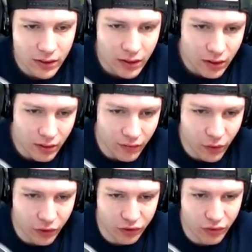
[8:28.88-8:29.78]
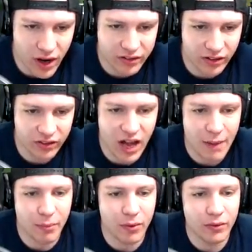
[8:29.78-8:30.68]
Well, of course, Gronk's
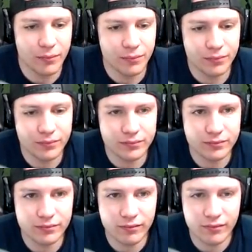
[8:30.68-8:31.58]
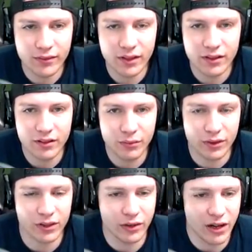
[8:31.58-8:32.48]
unstoppable. We're
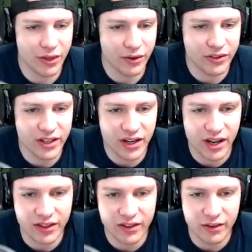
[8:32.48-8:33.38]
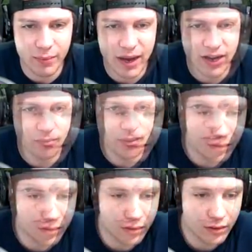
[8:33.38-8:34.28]
going to go down thirteen to nothing to the
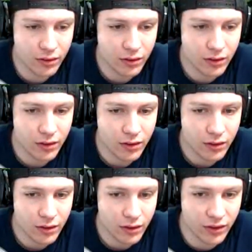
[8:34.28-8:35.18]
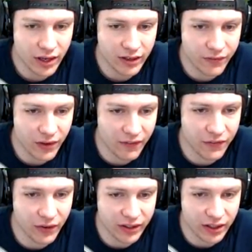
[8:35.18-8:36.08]
Patriots at half. Because then I can feel, I
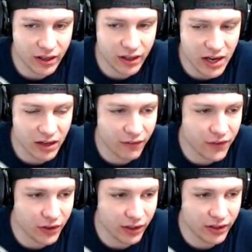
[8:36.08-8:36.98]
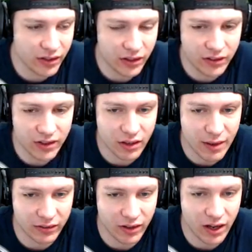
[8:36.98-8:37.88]
feel like I could get down the field at least in a decent
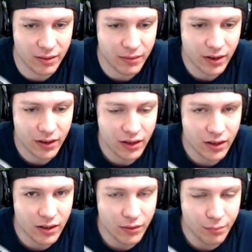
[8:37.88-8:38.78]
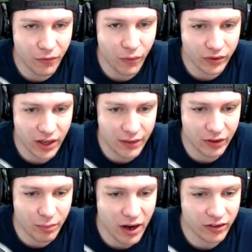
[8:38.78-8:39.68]
amount of time before time
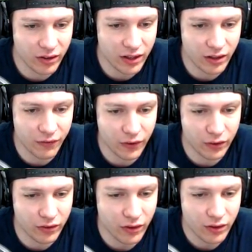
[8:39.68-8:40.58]
expires at the end of the first.